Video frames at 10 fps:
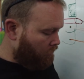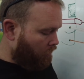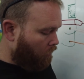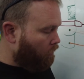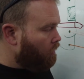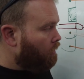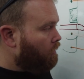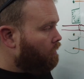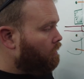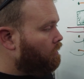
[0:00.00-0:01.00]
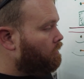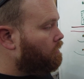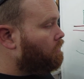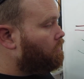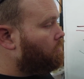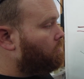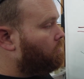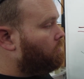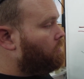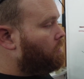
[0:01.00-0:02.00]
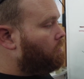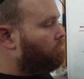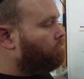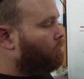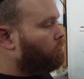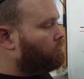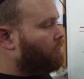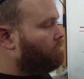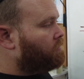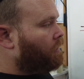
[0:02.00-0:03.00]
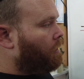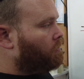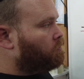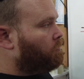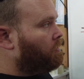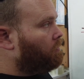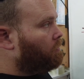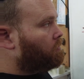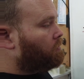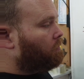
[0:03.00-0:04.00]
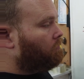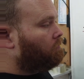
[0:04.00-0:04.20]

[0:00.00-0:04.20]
So the four-wheel drive style spindles,